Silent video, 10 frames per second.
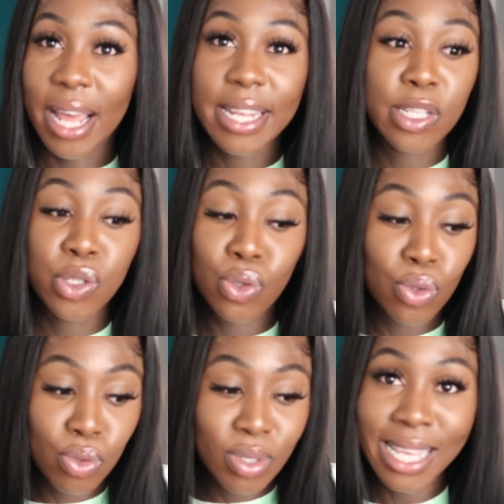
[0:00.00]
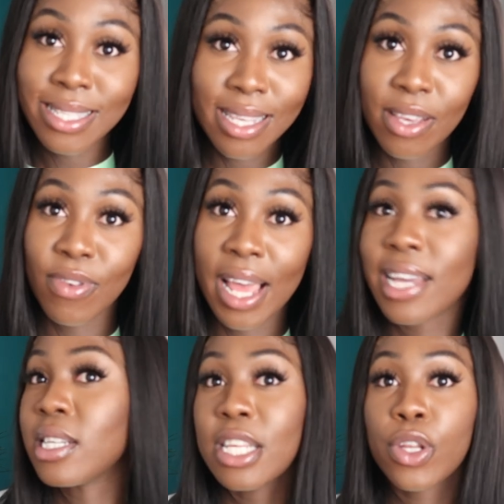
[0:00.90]
Like, they're too sensitive.
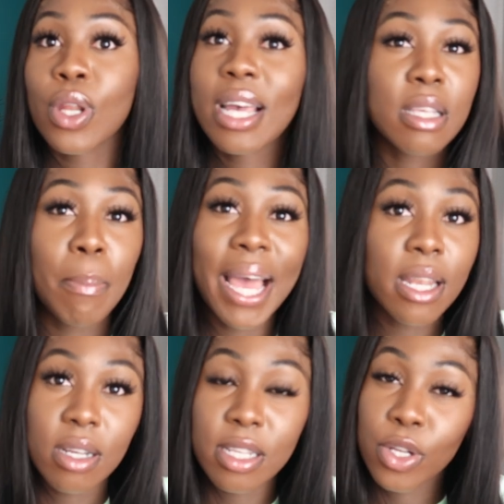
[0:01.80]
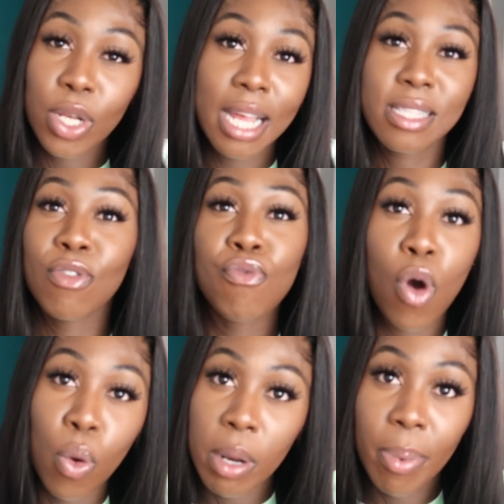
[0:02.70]
Like, they don't know how to banter. They don't know how to
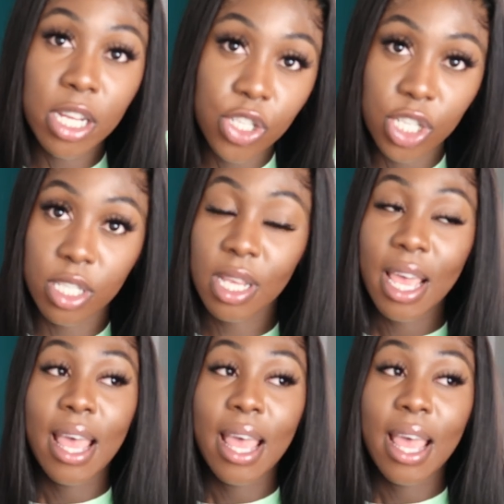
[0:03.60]
roll with the punches.